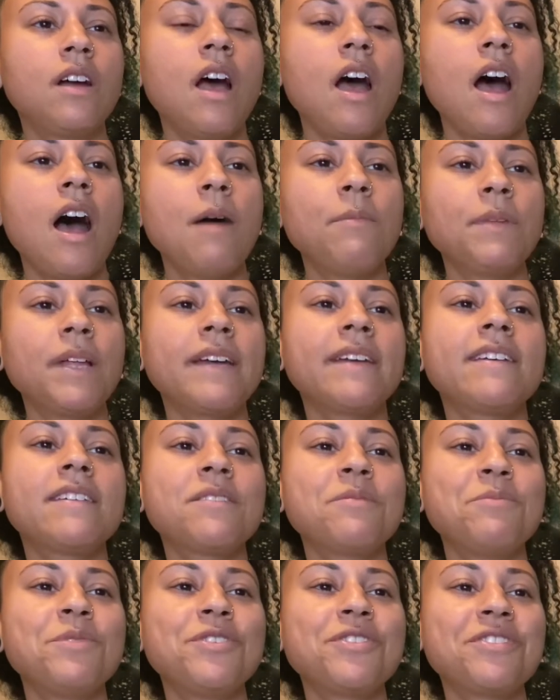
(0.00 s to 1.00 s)
I'm liking
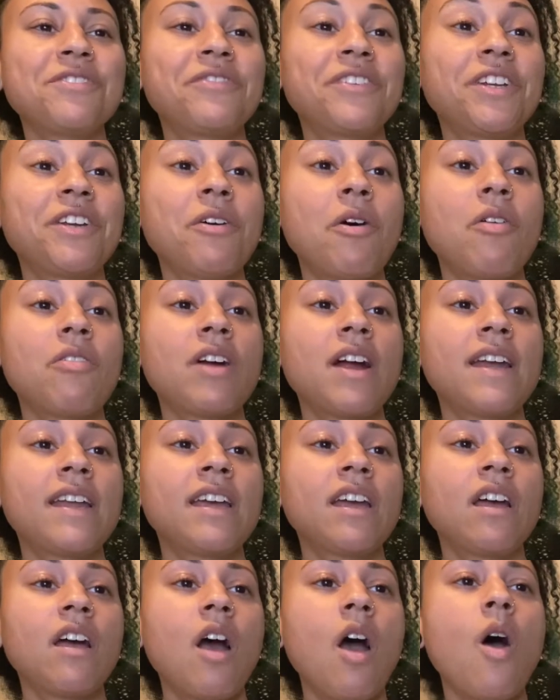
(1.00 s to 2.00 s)
the music video
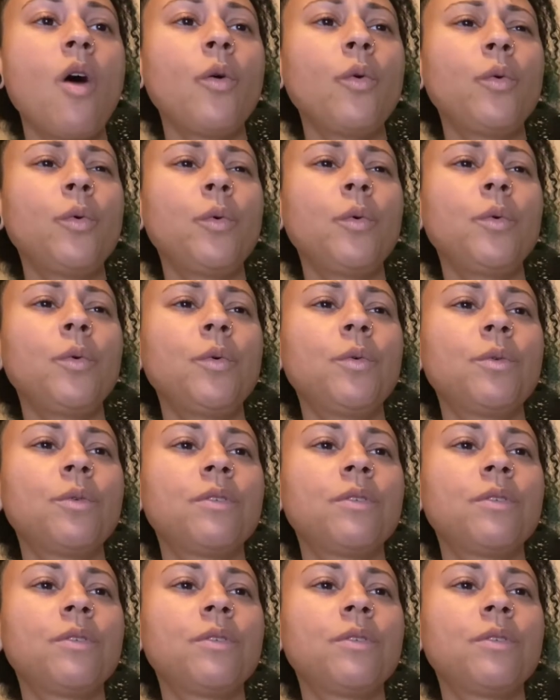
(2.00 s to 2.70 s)
already. Ooh.